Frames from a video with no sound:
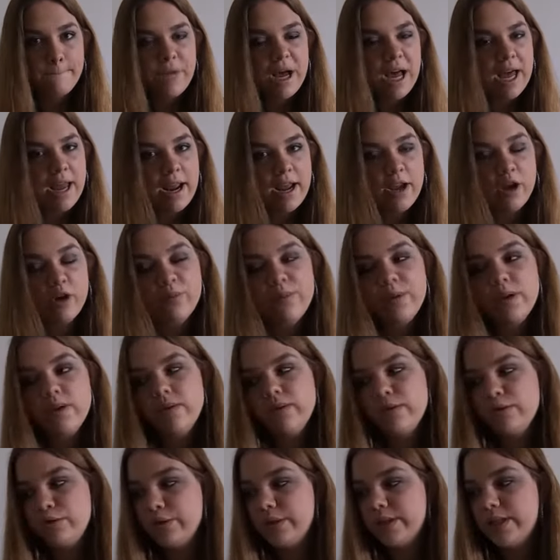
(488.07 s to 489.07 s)
But I hope
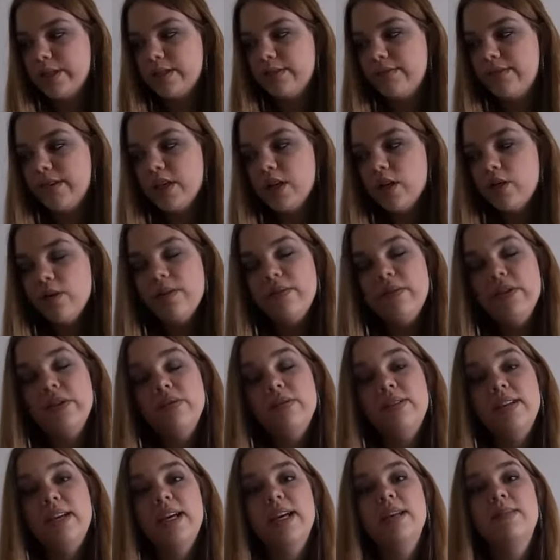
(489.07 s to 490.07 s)
you enjoyed this video. If
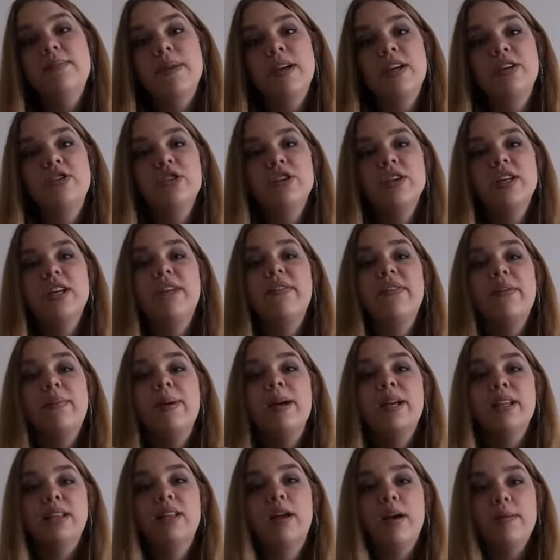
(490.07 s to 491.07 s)
you did, make sure you give it a
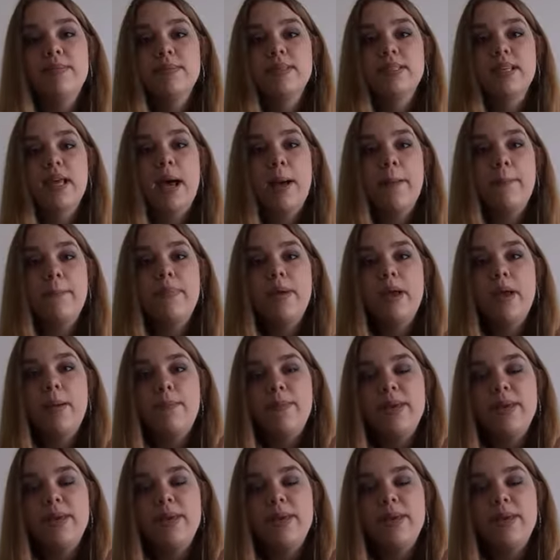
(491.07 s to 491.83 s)
big thumbs up,